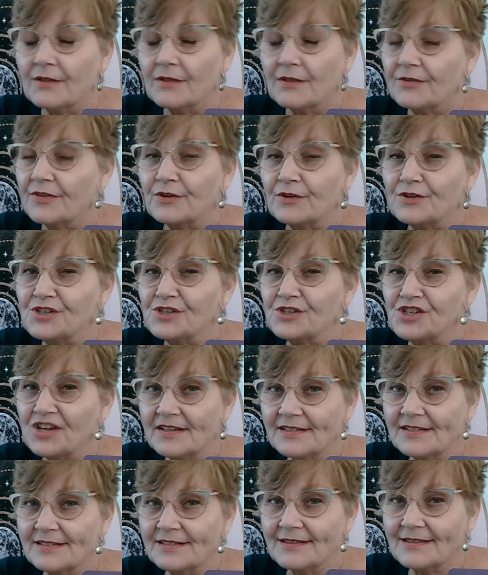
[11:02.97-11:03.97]
They're
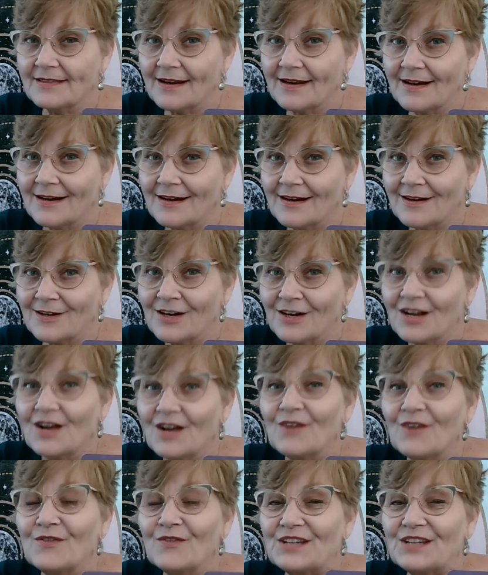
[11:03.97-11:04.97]
just
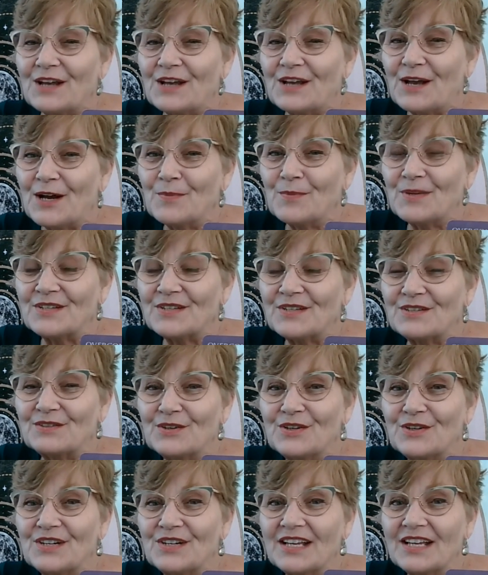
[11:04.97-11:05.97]
there to help us
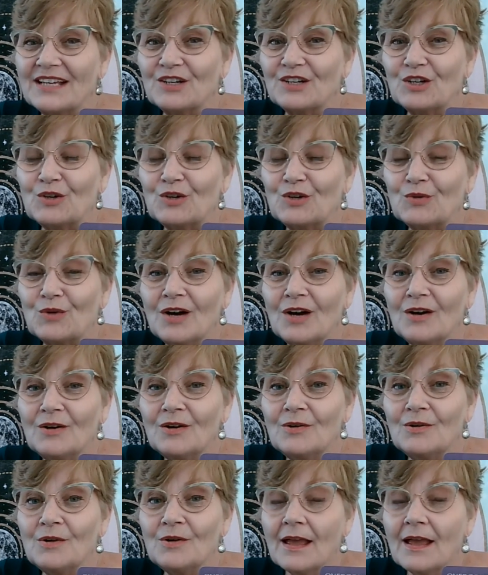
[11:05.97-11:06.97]
learn and
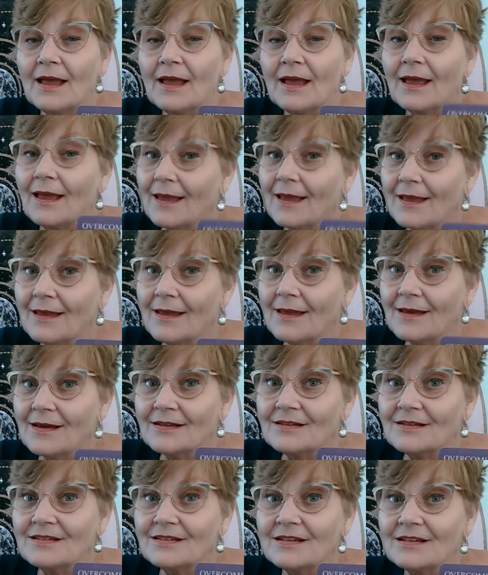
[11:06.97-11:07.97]
grow,
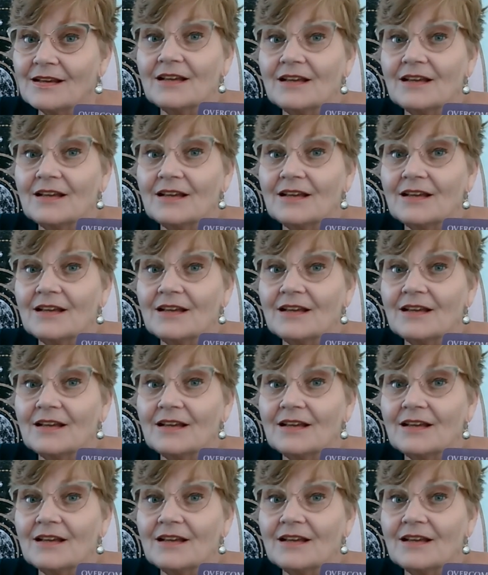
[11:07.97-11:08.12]
and